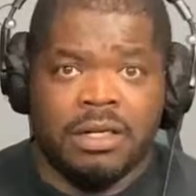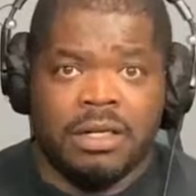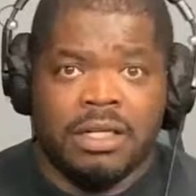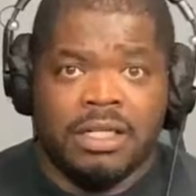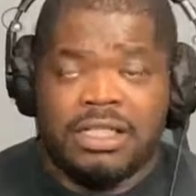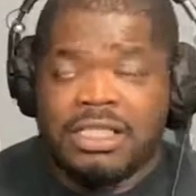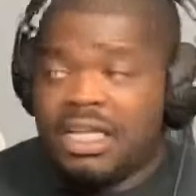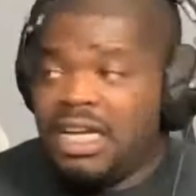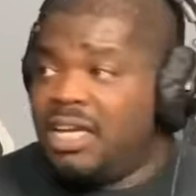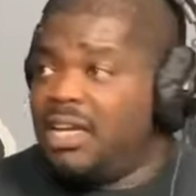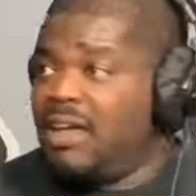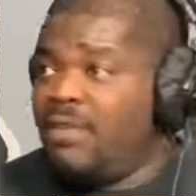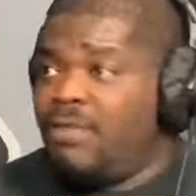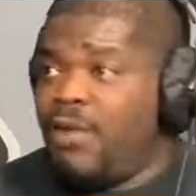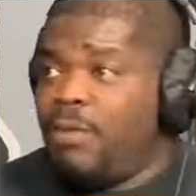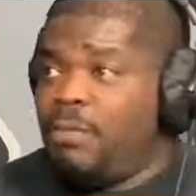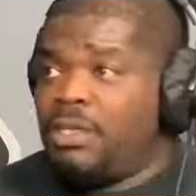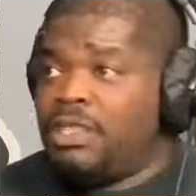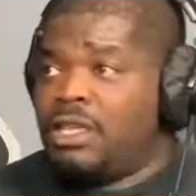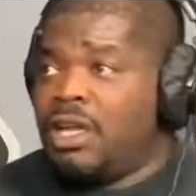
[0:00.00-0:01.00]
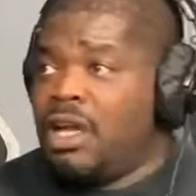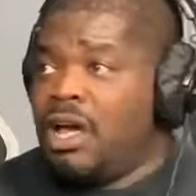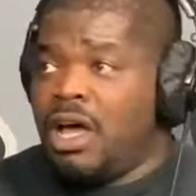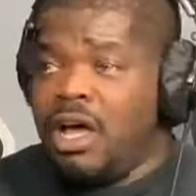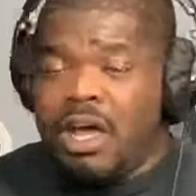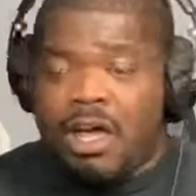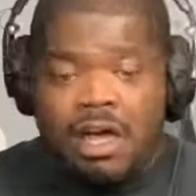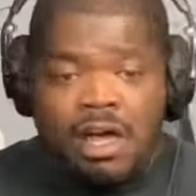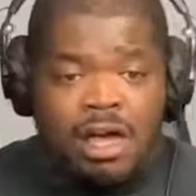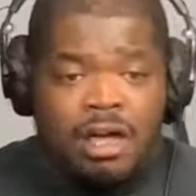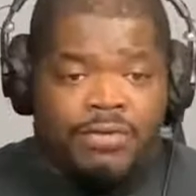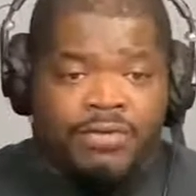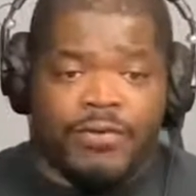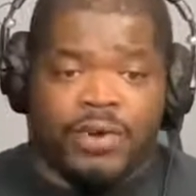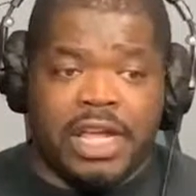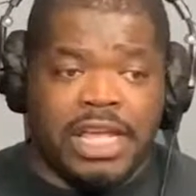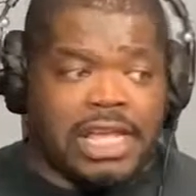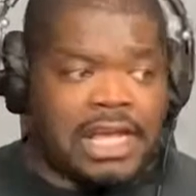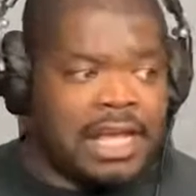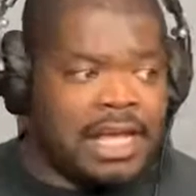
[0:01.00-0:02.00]
Shit, if it was a
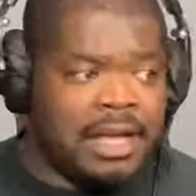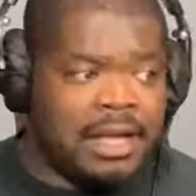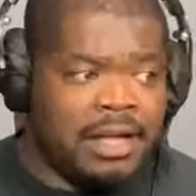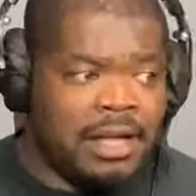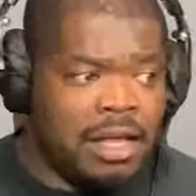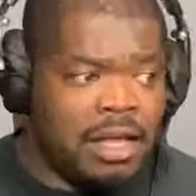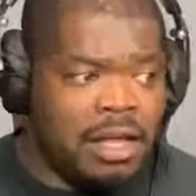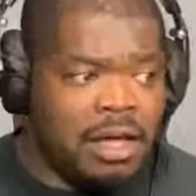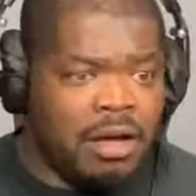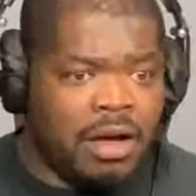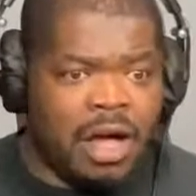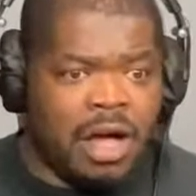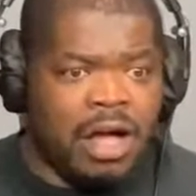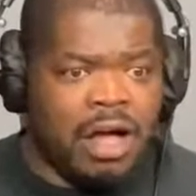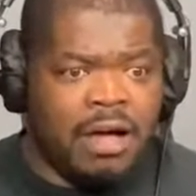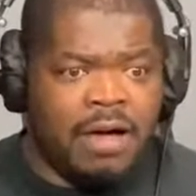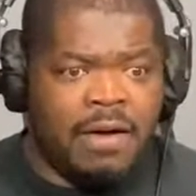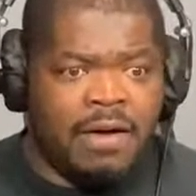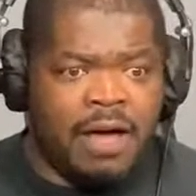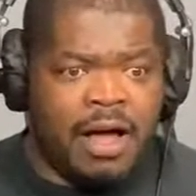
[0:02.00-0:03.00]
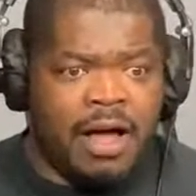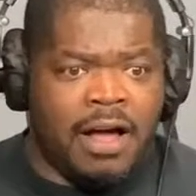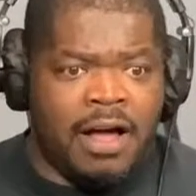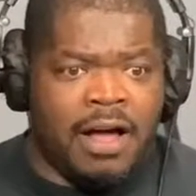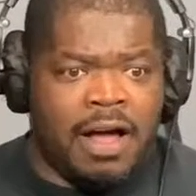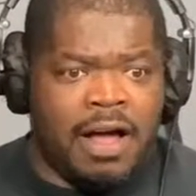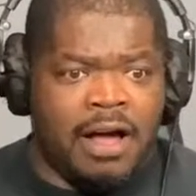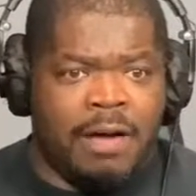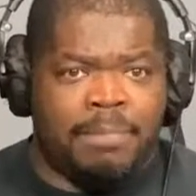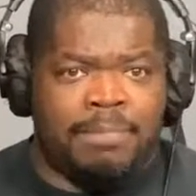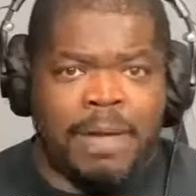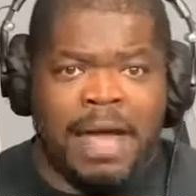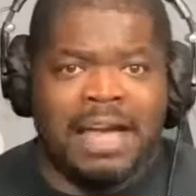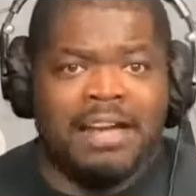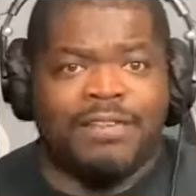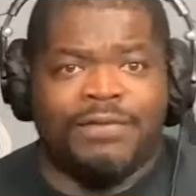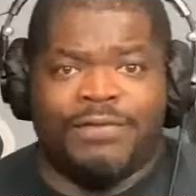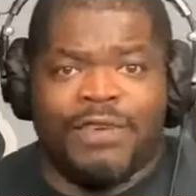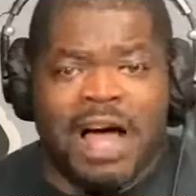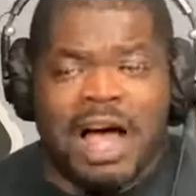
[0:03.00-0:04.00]
freaking a
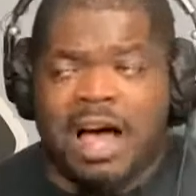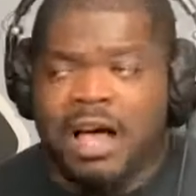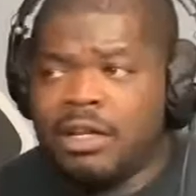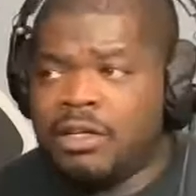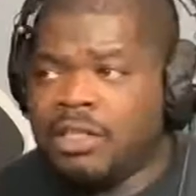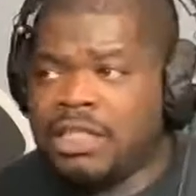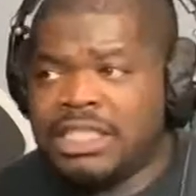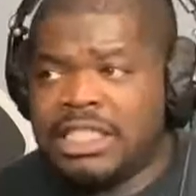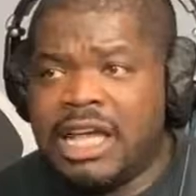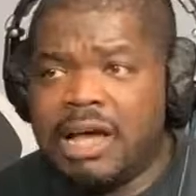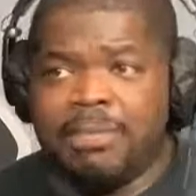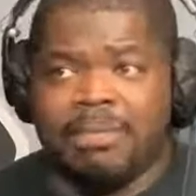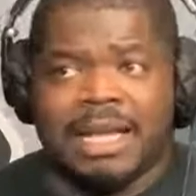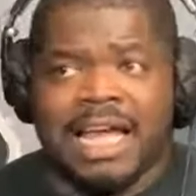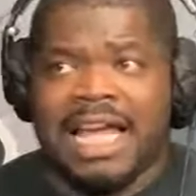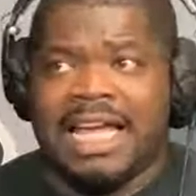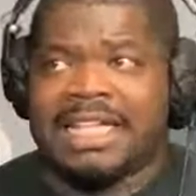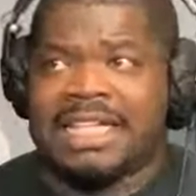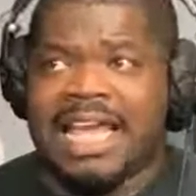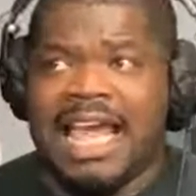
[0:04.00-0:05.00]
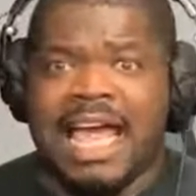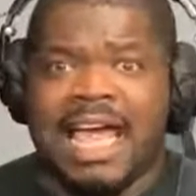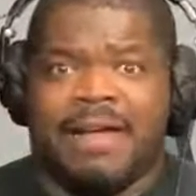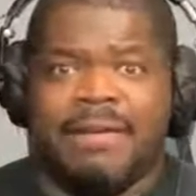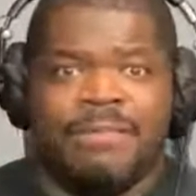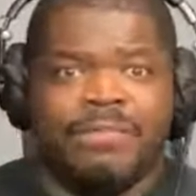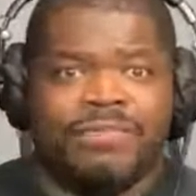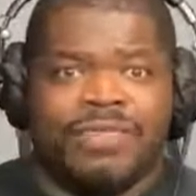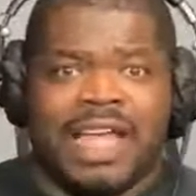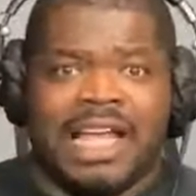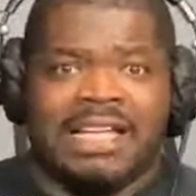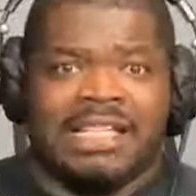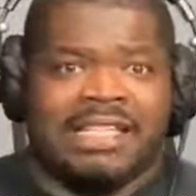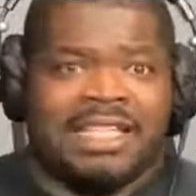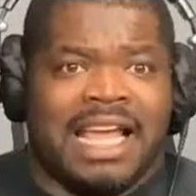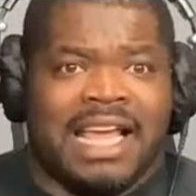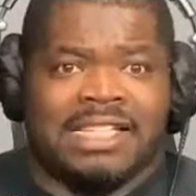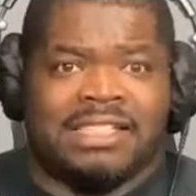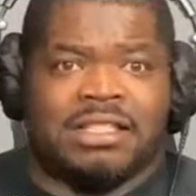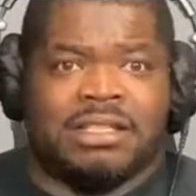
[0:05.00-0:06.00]
pedophile or something like
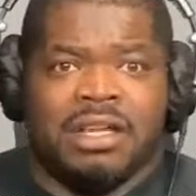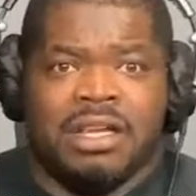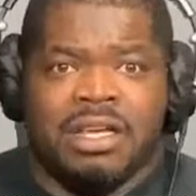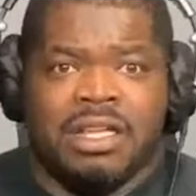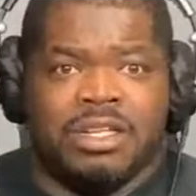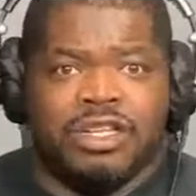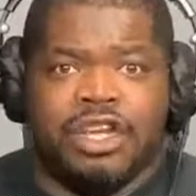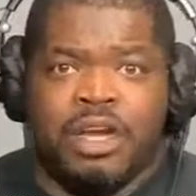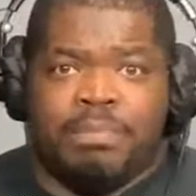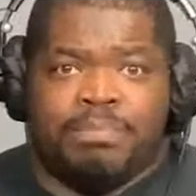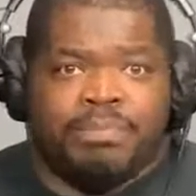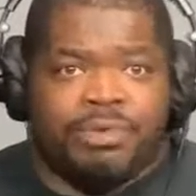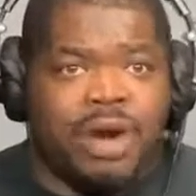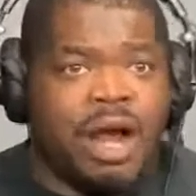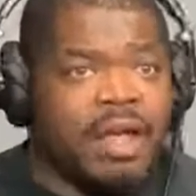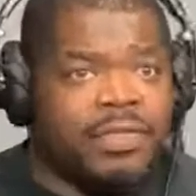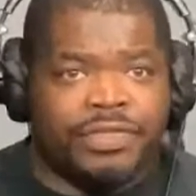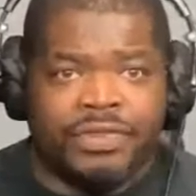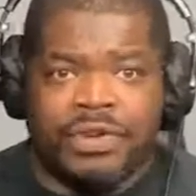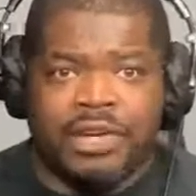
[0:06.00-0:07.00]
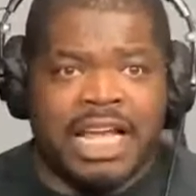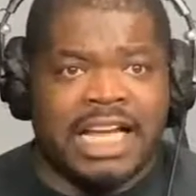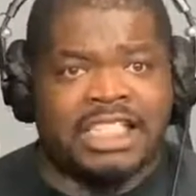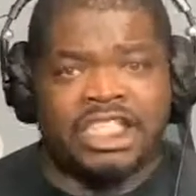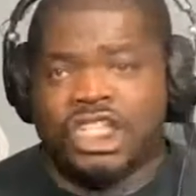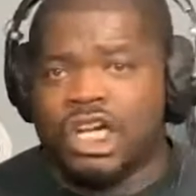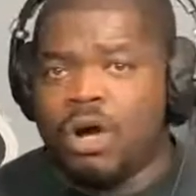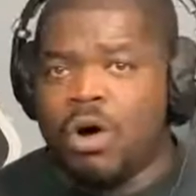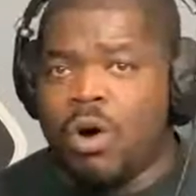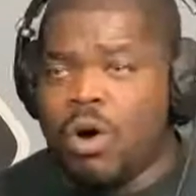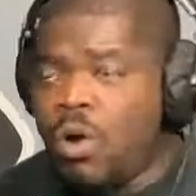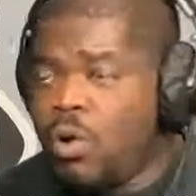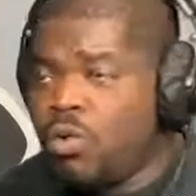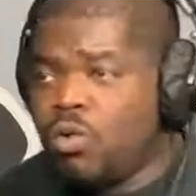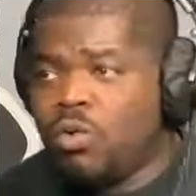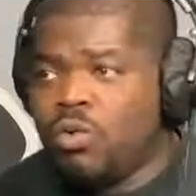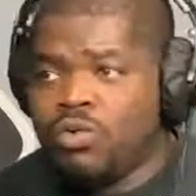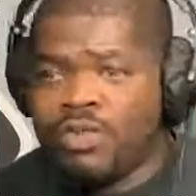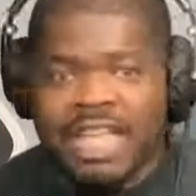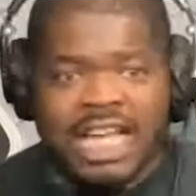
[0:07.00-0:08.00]
that's your brother, that's your
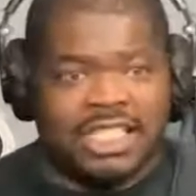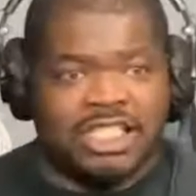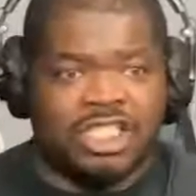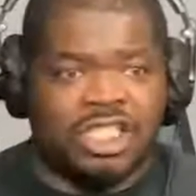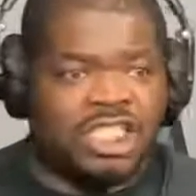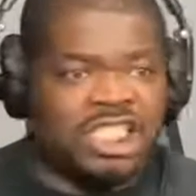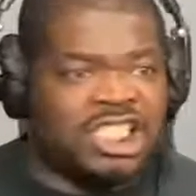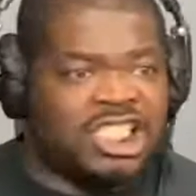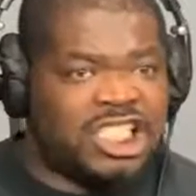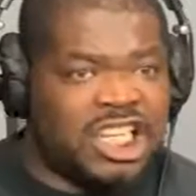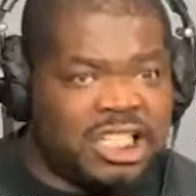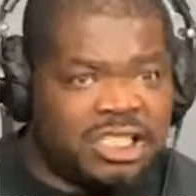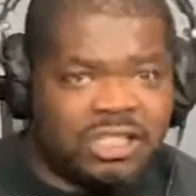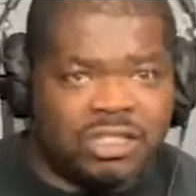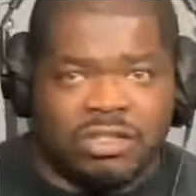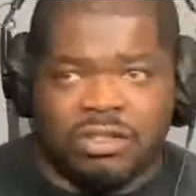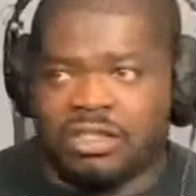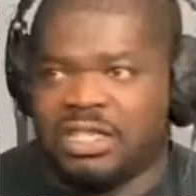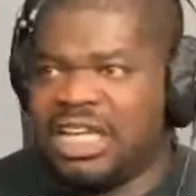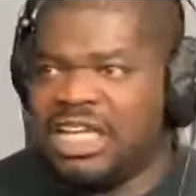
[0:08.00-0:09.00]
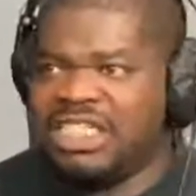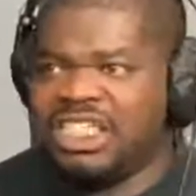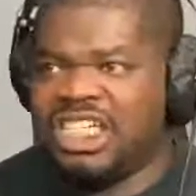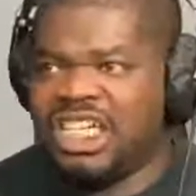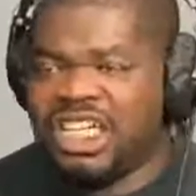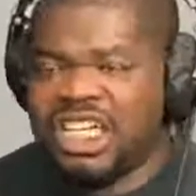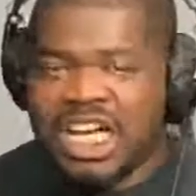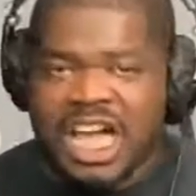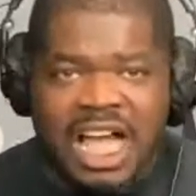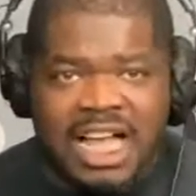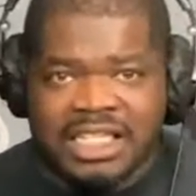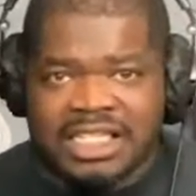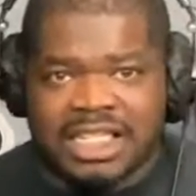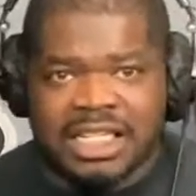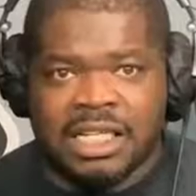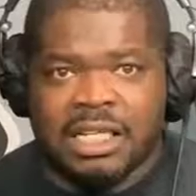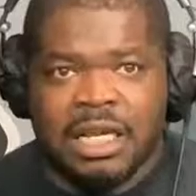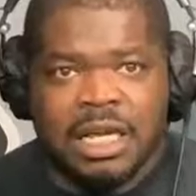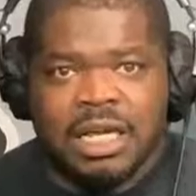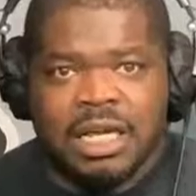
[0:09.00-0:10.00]
uncle, that's your sister, that's your cousin,